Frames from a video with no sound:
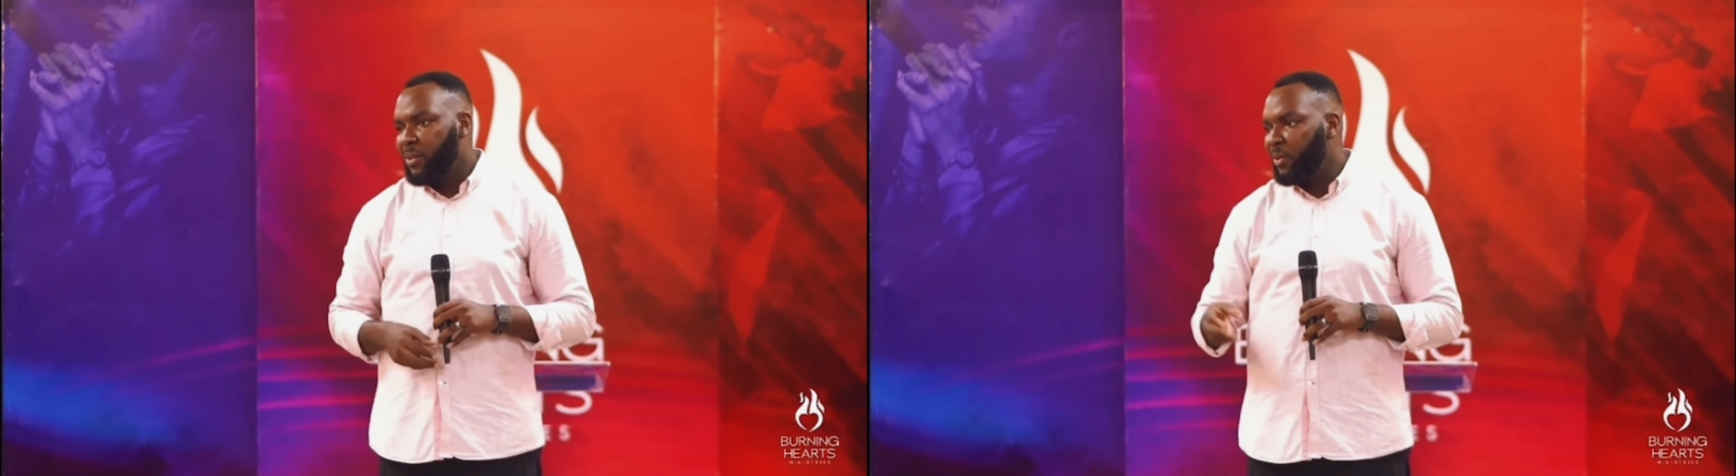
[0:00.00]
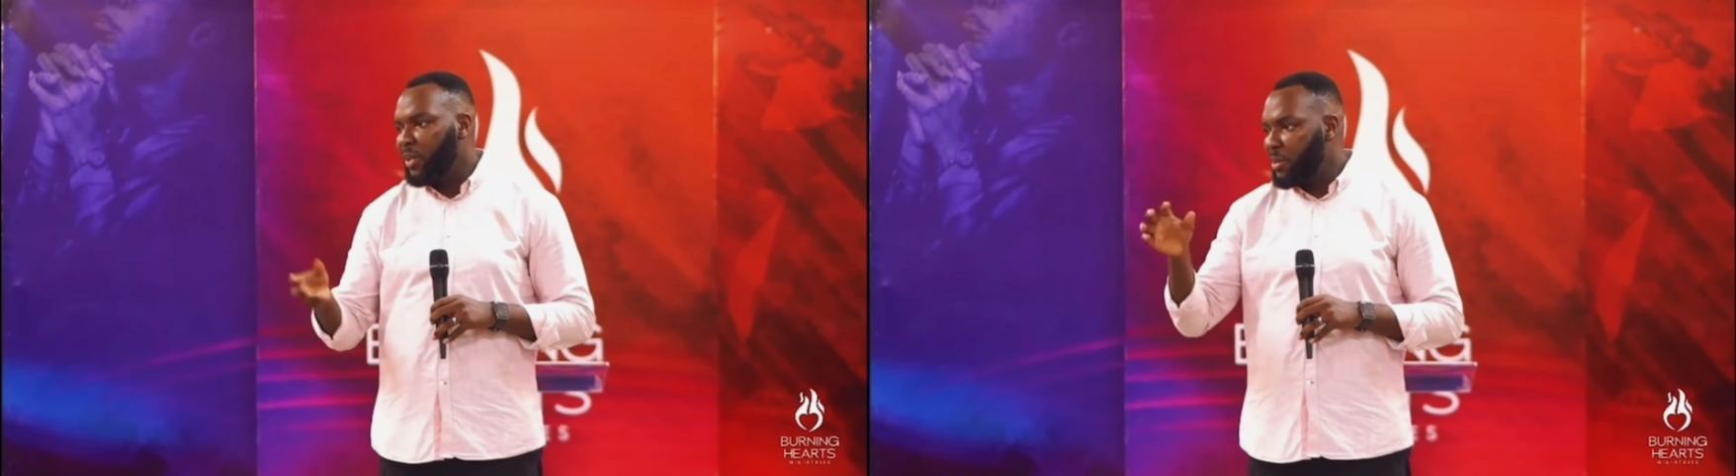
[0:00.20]

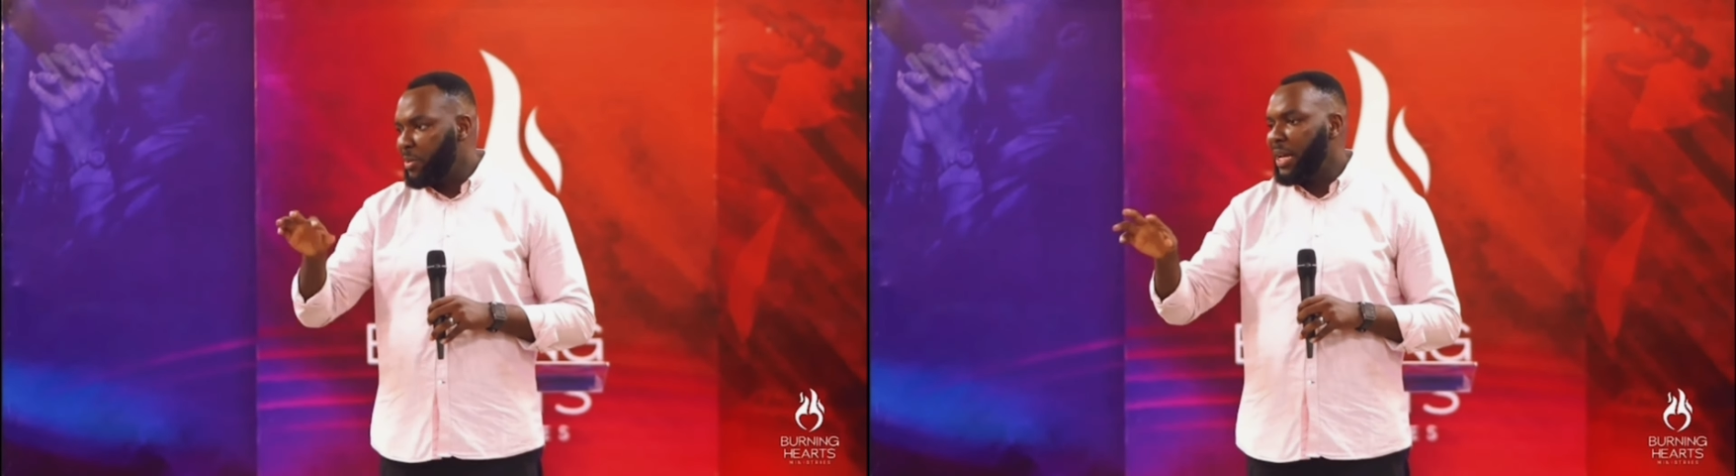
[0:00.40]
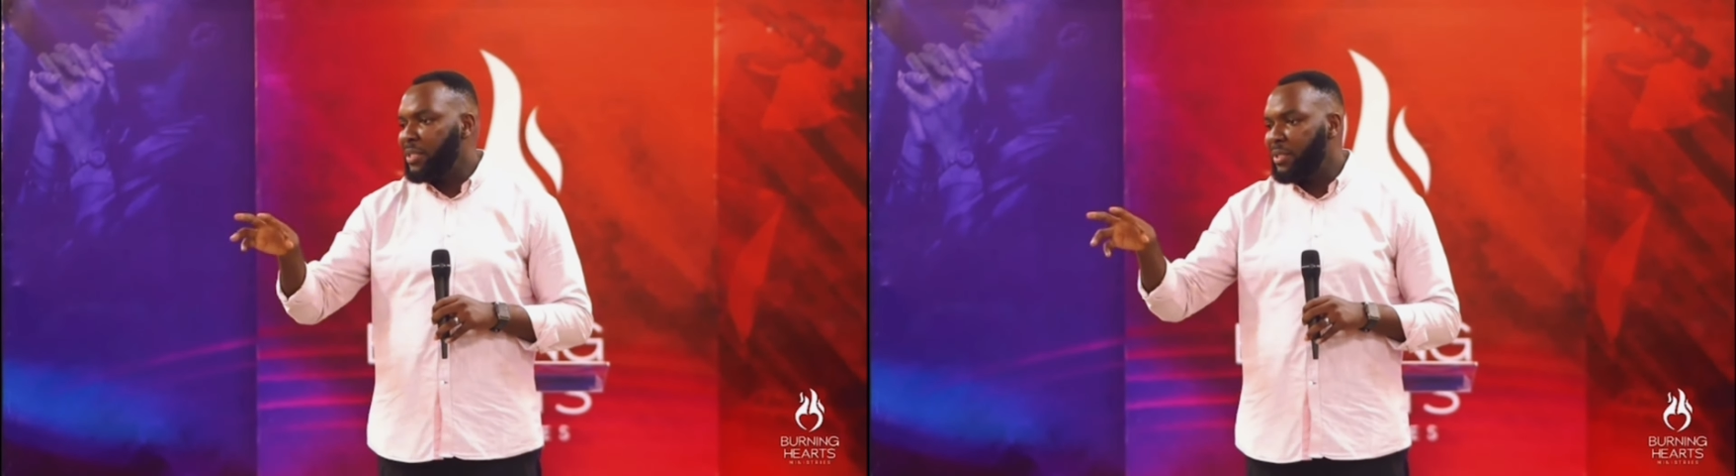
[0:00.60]
the enemy
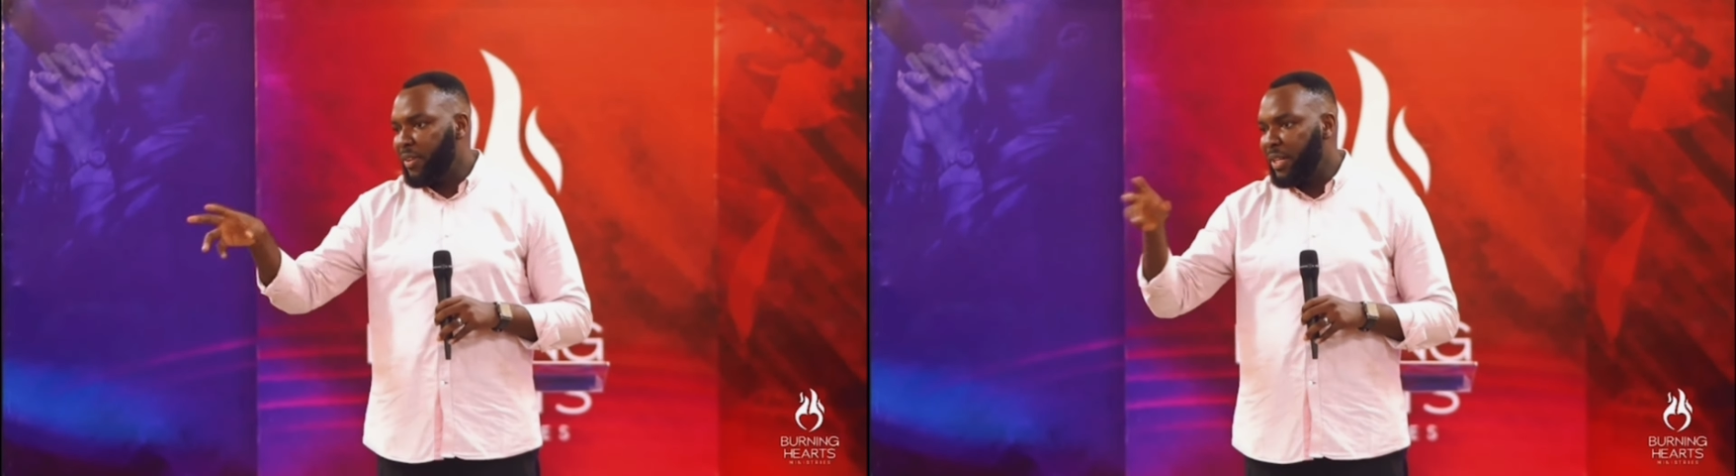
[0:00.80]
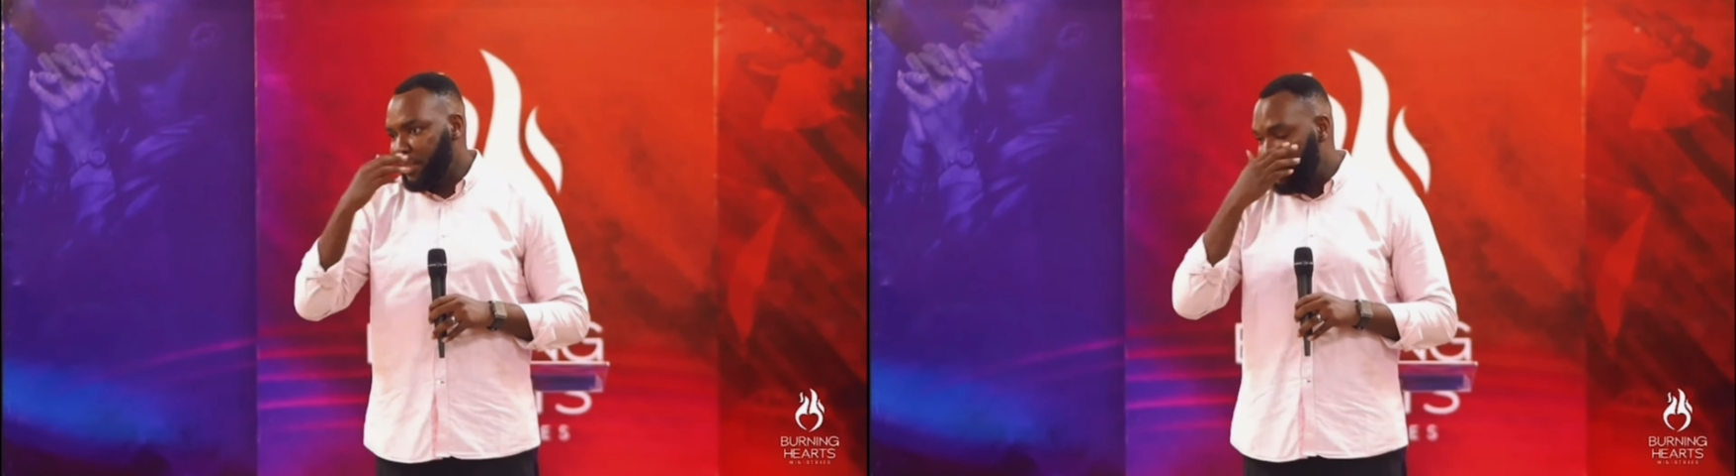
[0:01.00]
has
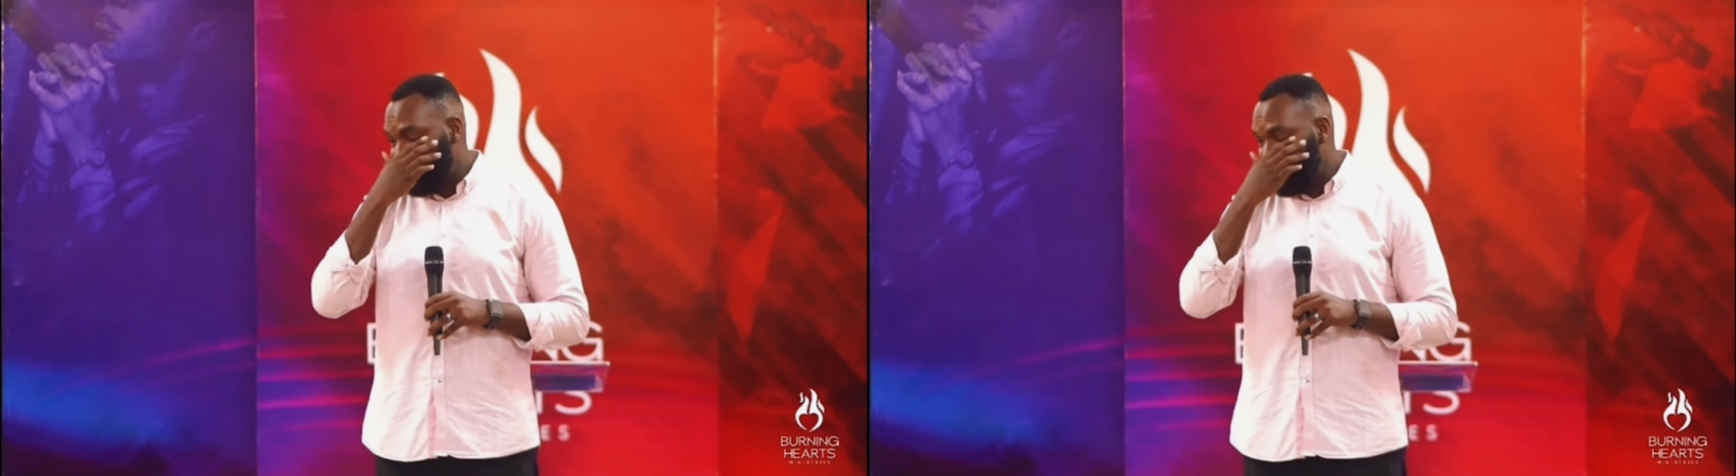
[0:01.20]
devices.